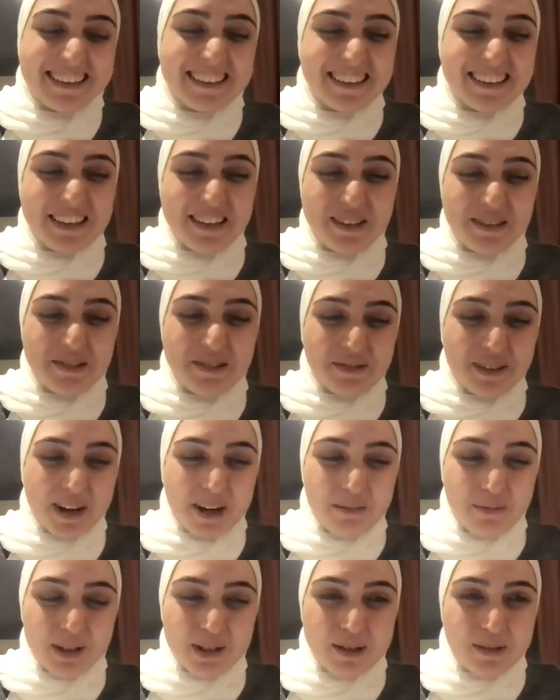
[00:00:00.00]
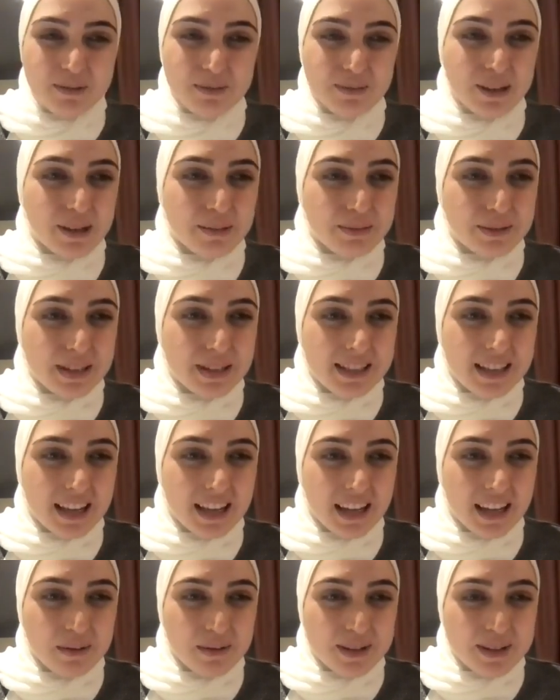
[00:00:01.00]
Thank you very much. Please
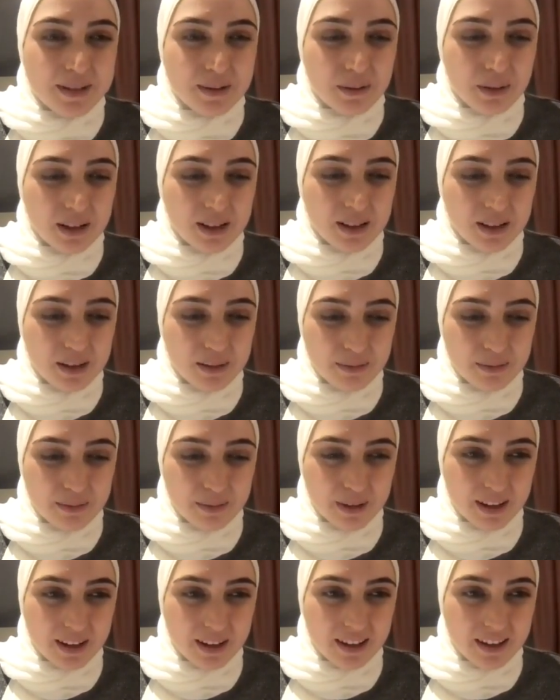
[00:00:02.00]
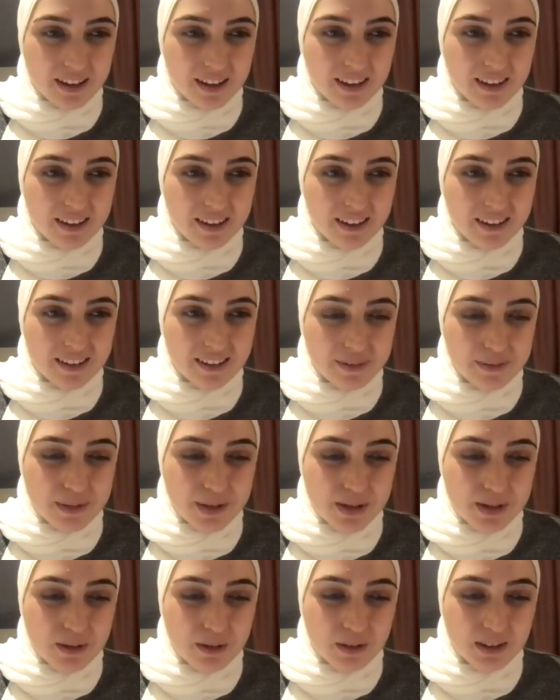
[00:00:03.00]
allow me to welcome
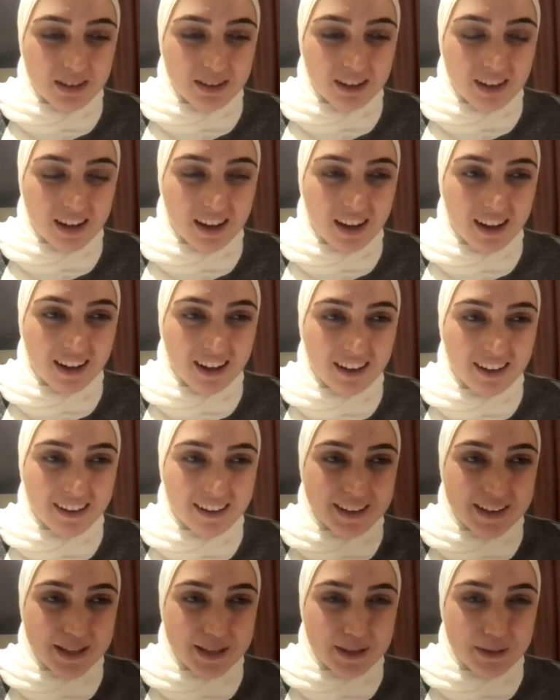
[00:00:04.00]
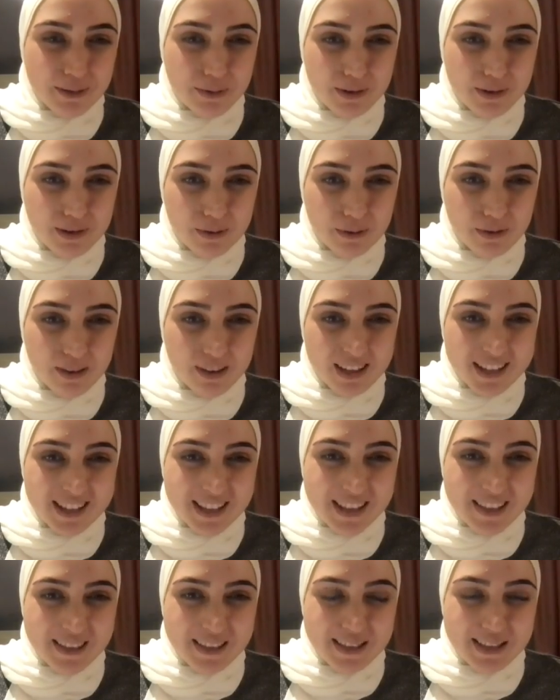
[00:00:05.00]
Mr. Waddah. He's with us
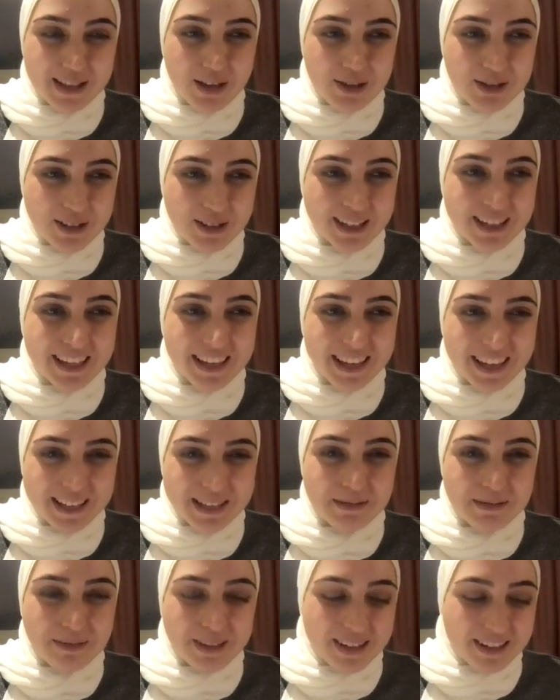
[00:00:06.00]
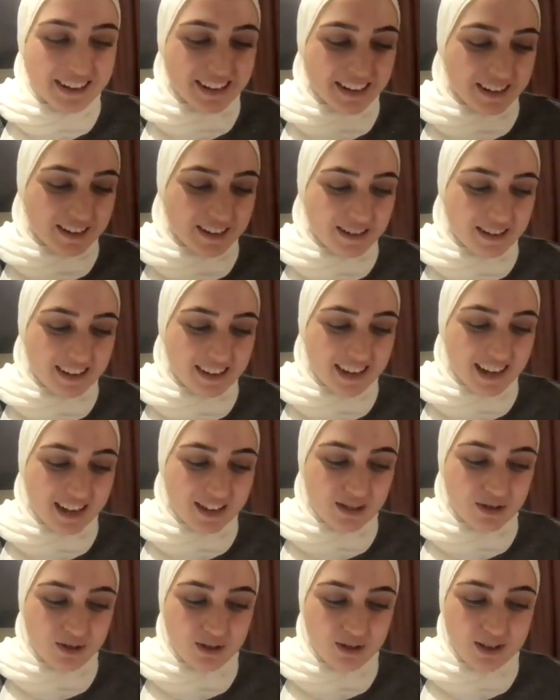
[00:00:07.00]
in the session. He
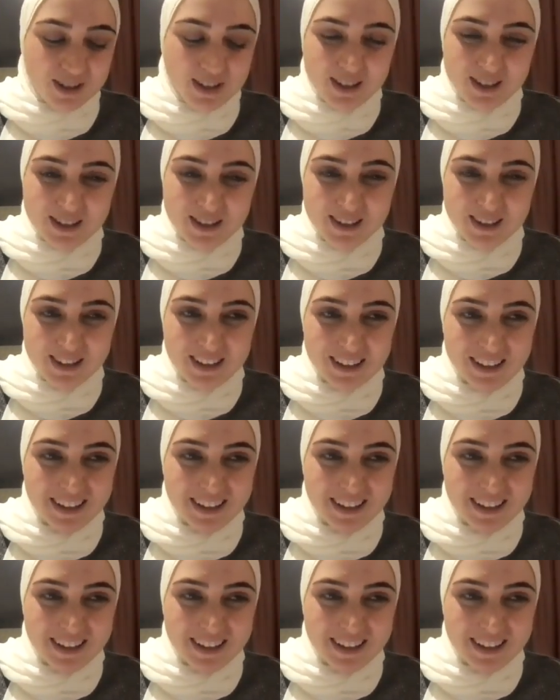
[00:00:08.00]
has joined us